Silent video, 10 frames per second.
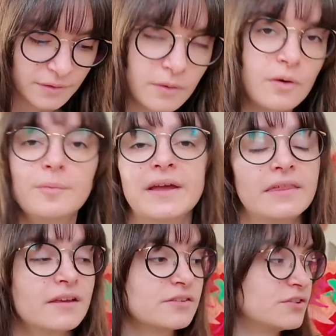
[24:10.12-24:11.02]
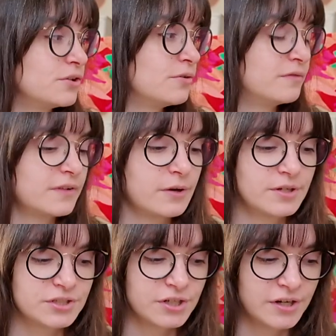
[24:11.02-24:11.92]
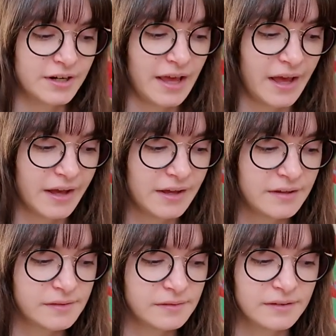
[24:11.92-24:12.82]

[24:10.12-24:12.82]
the whole bathing suit, flowy shirt, and hat,